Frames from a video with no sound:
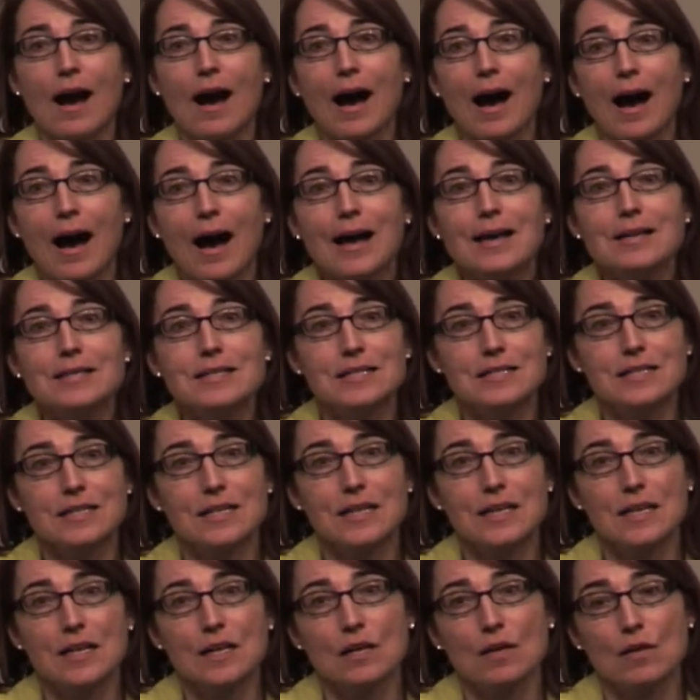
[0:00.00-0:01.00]
I
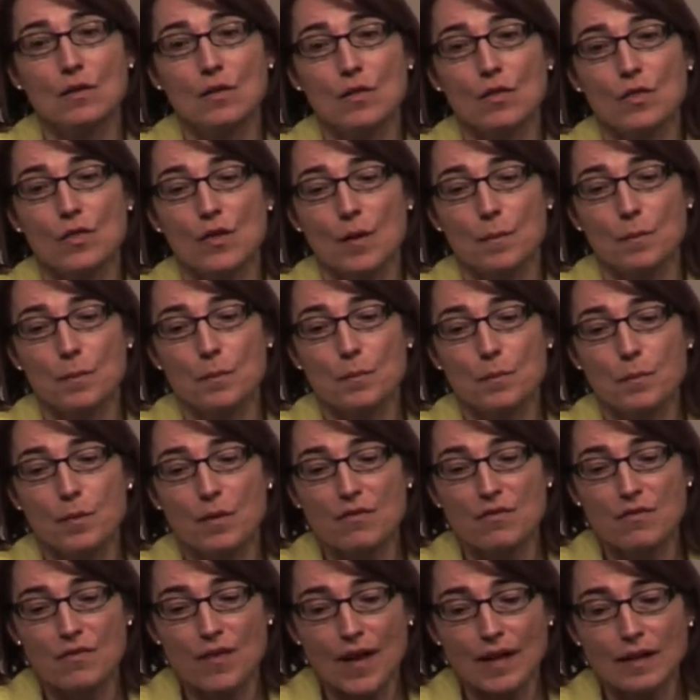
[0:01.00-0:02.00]
see the
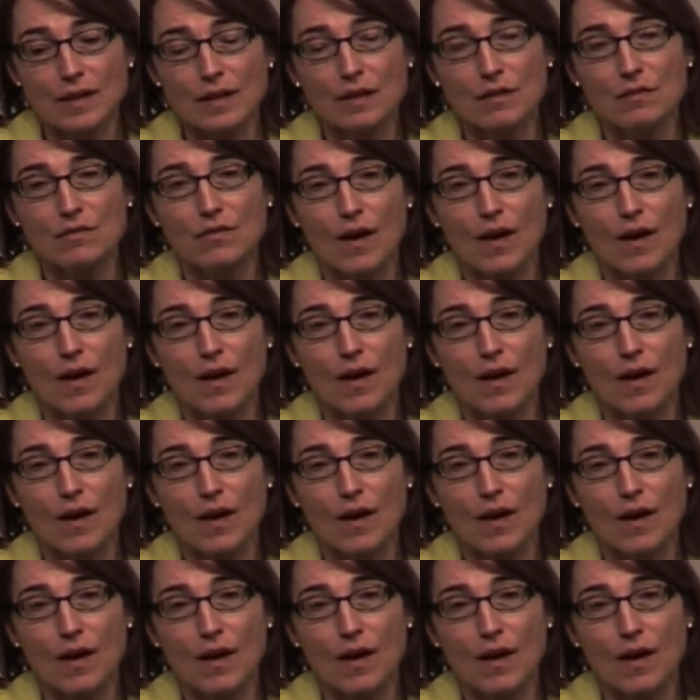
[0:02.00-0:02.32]
preventing